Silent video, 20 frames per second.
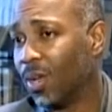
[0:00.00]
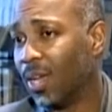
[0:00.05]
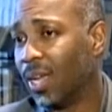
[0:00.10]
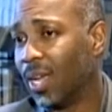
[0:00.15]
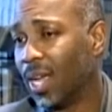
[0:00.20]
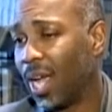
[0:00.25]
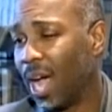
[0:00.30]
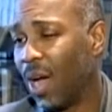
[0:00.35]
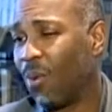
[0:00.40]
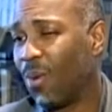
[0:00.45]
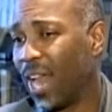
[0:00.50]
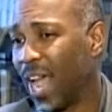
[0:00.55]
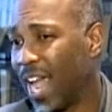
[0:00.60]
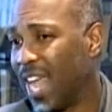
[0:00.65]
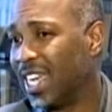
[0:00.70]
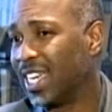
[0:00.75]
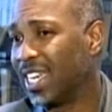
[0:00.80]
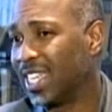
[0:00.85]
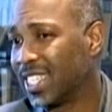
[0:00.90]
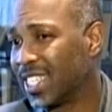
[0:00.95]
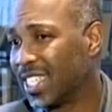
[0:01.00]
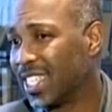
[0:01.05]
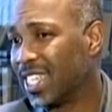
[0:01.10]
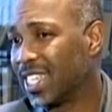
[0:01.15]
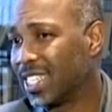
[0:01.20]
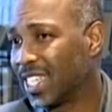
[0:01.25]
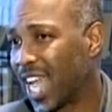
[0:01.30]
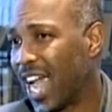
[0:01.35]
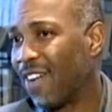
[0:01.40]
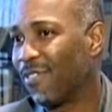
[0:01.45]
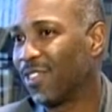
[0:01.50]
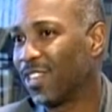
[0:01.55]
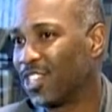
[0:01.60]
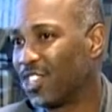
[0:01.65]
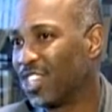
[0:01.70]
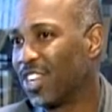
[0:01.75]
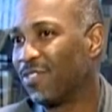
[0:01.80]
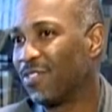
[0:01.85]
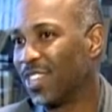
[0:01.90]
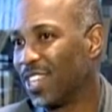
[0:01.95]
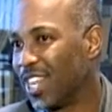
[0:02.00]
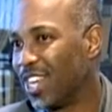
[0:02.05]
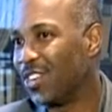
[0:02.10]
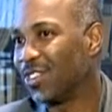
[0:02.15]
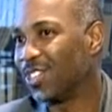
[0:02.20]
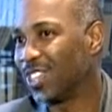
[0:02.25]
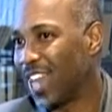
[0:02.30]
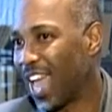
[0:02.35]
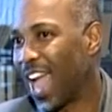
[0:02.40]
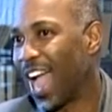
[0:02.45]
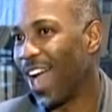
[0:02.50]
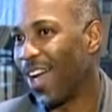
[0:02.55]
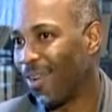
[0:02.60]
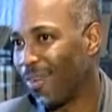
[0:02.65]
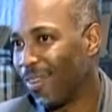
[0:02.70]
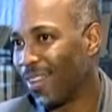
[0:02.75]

I would hate to see us have to shift gears now